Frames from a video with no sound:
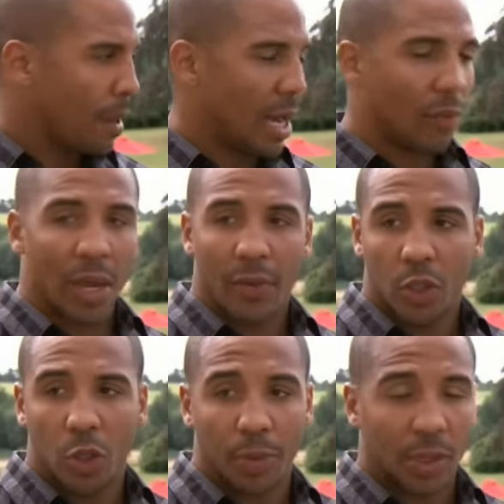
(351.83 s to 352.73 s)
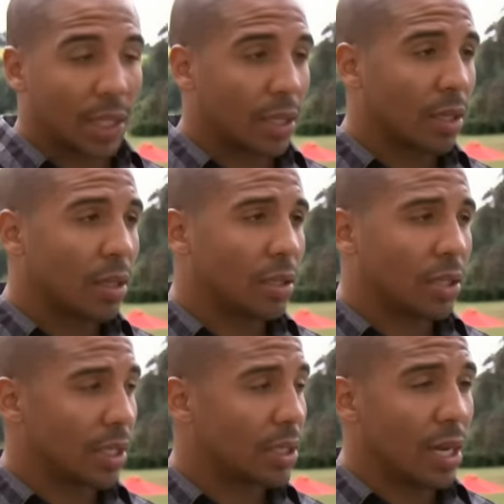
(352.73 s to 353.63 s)
Now we have the Super
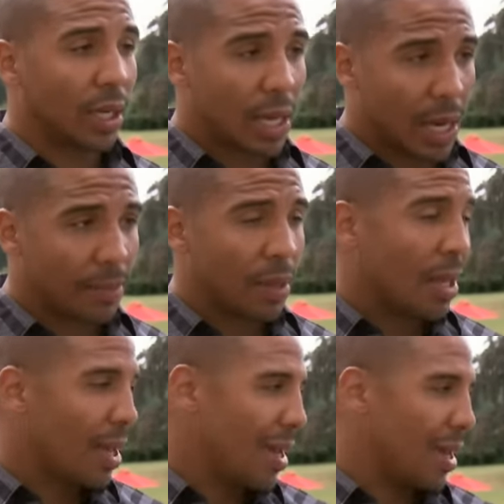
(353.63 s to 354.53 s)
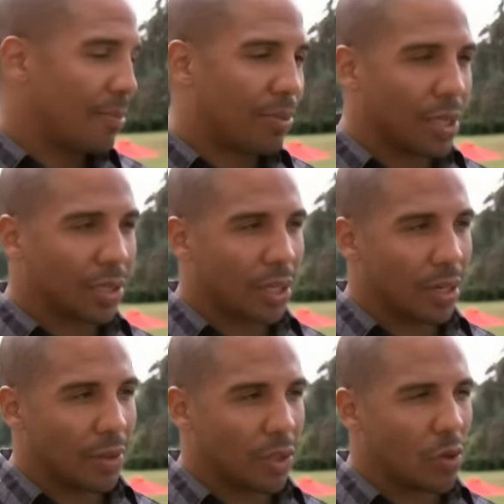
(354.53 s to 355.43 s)
6 Cup, and plus
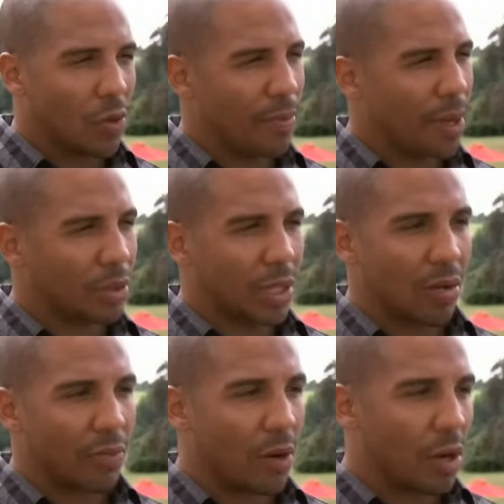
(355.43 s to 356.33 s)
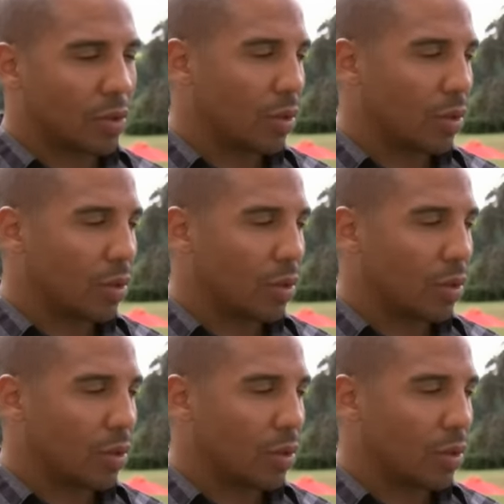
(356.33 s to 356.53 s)
the two other belts that are involved.